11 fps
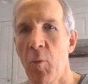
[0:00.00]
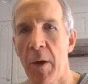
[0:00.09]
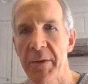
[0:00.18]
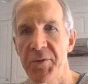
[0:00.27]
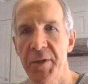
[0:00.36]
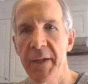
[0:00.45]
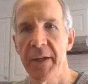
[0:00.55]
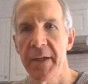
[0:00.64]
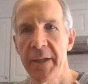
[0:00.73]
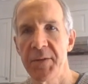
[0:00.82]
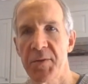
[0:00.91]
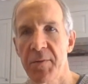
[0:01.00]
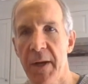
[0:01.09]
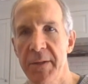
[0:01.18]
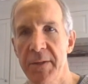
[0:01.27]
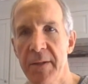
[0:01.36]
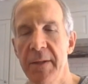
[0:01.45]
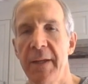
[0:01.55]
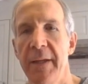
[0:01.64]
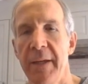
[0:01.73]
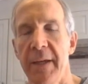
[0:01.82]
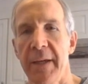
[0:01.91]
watching an instructor.
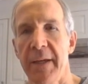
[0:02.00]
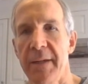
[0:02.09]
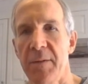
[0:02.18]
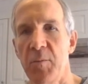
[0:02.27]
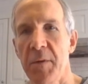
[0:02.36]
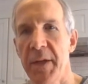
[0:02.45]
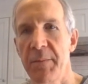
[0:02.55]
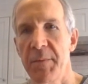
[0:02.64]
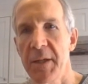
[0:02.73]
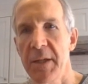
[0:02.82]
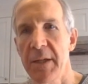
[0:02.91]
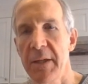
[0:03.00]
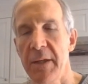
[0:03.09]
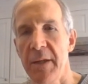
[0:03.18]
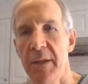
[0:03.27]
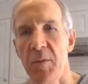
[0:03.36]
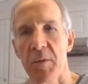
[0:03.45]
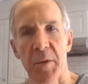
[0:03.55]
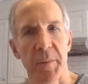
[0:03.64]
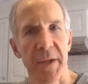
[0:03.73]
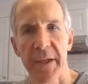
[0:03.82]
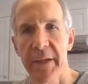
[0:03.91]
Will they be? Will there
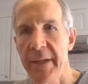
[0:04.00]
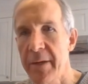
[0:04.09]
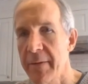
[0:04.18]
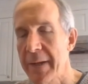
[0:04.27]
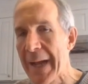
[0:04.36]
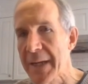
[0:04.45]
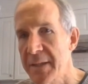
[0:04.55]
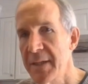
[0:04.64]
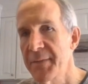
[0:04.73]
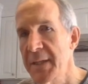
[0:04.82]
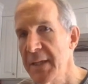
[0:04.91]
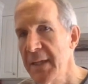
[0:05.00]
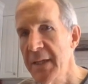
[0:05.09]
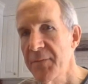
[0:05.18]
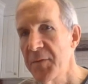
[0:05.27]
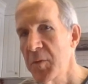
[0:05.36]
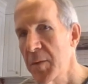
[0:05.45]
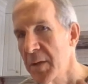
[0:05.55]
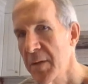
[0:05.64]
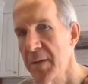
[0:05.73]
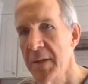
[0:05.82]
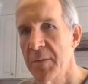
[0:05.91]
be interactivity, if you
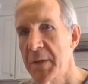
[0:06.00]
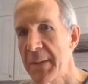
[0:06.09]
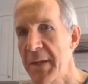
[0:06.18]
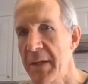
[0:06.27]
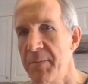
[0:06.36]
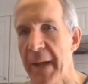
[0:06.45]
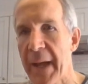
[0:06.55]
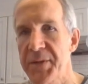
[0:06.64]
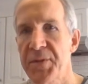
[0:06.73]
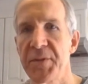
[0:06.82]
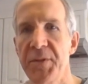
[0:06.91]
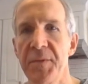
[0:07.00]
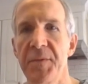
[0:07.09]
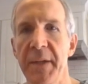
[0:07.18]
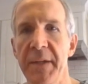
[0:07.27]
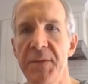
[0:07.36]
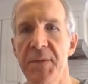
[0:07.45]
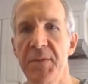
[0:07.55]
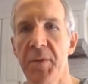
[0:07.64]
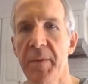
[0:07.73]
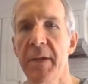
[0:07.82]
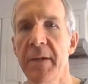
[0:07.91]
will? Will they be asked to do things
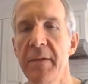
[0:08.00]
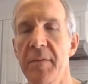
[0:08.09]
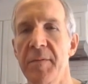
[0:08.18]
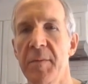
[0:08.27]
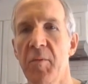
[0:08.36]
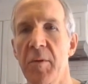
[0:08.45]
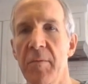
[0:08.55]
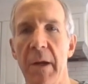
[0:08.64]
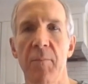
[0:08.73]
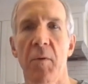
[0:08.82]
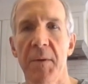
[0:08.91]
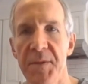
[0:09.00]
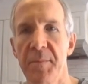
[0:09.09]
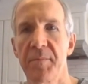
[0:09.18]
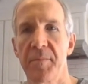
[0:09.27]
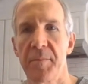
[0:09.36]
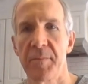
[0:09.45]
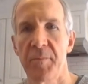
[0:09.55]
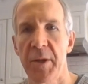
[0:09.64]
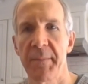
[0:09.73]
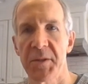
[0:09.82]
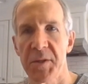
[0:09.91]
during the program, or is it
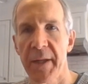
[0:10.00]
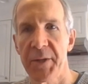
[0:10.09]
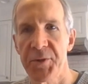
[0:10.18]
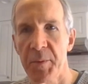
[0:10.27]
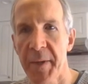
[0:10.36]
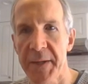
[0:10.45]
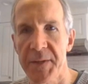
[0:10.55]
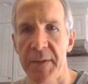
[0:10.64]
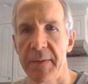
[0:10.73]
pretty much lecture based?